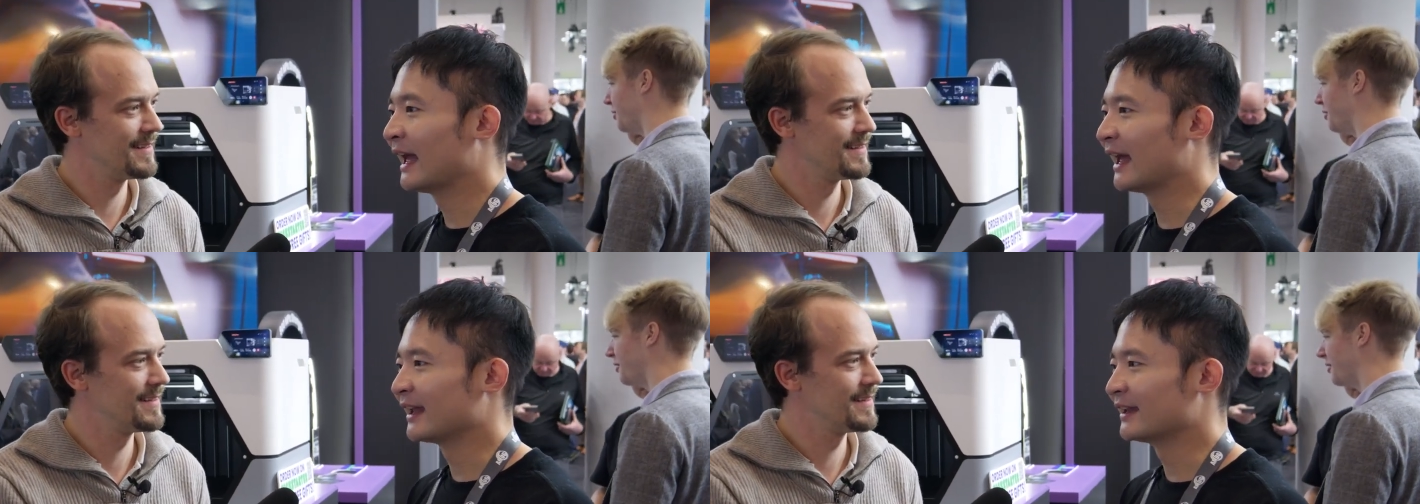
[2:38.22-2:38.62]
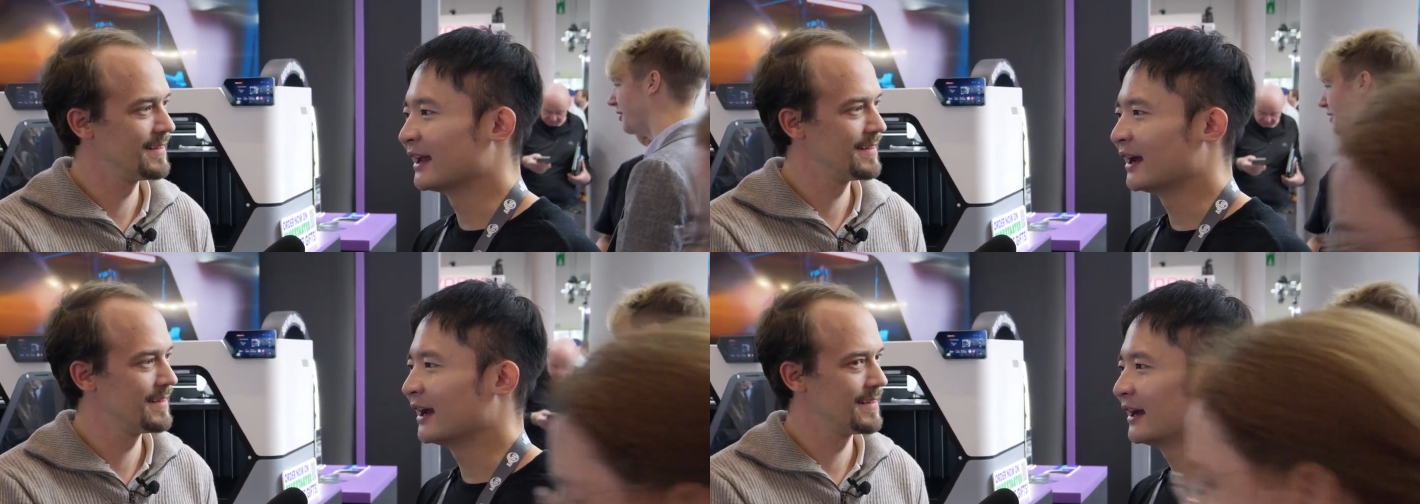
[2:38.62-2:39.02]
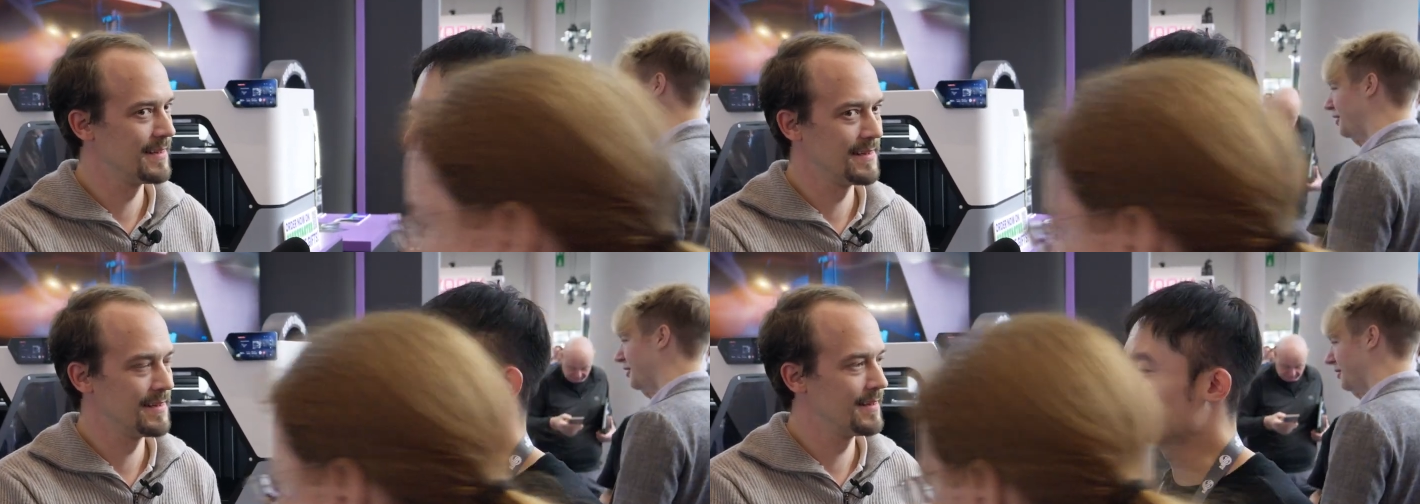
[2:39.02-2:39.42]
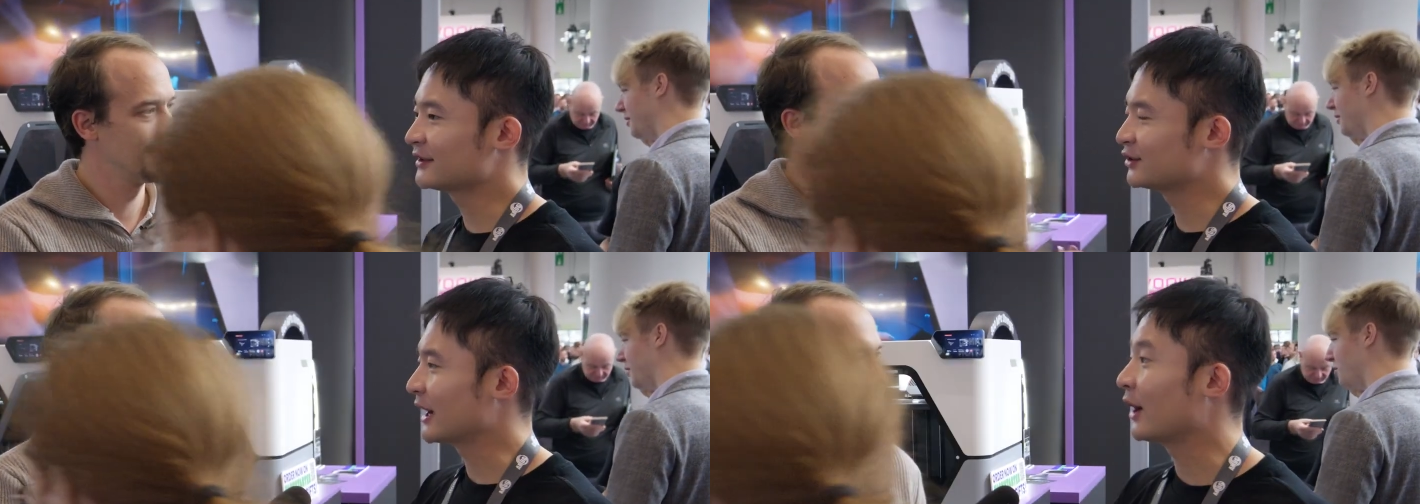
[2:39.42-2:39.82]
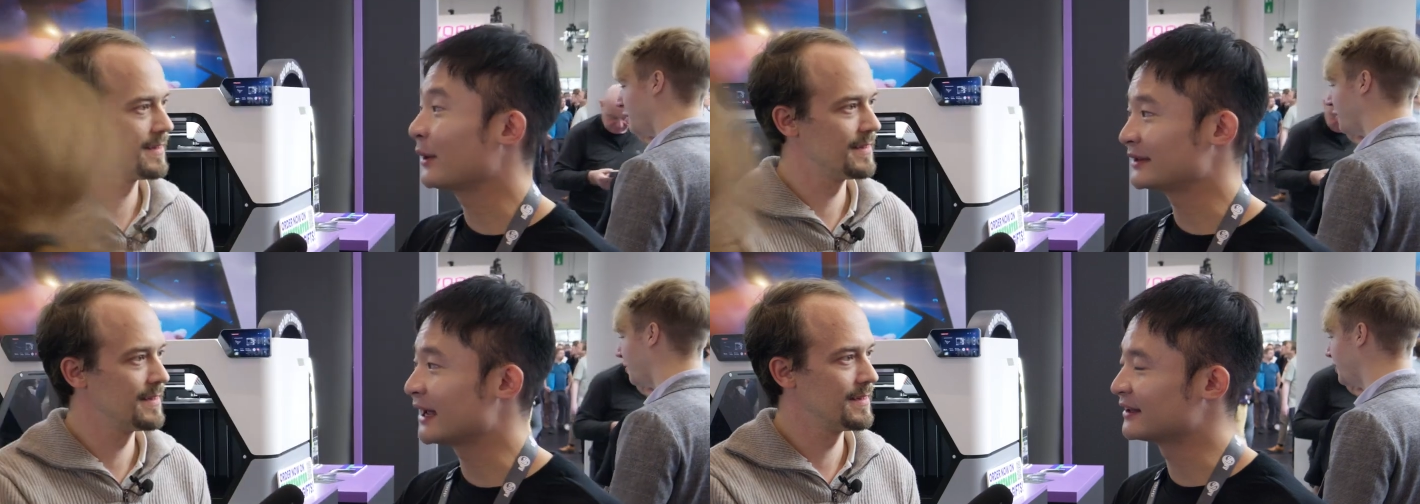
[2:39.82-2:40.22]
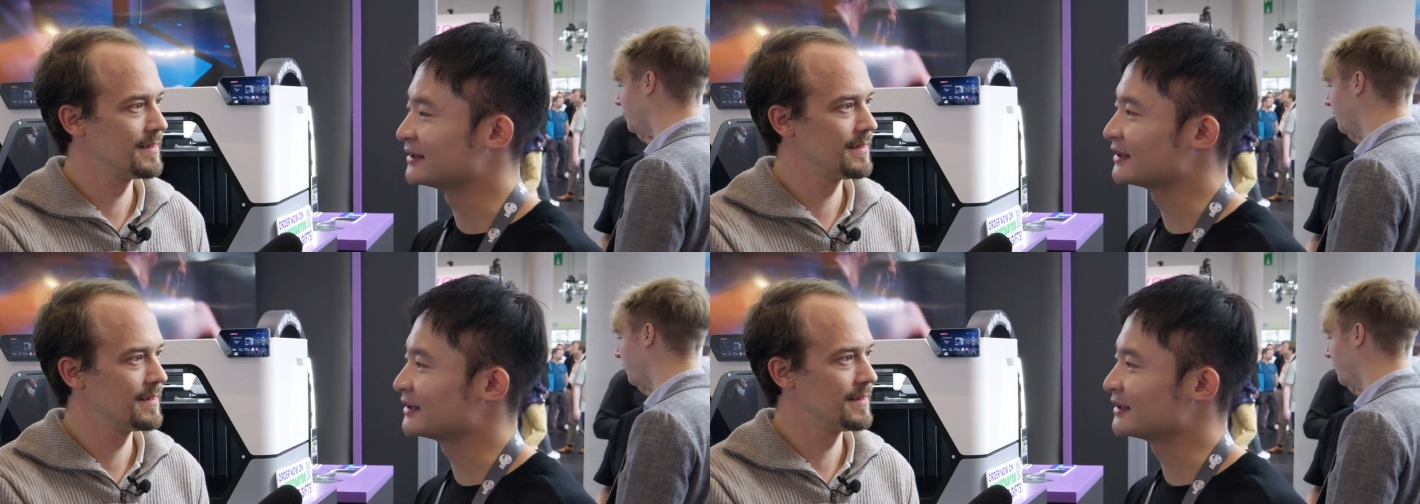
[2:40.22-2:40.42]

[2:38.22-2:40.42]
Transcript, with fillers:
Speaker 1: And uh, I think so I always had the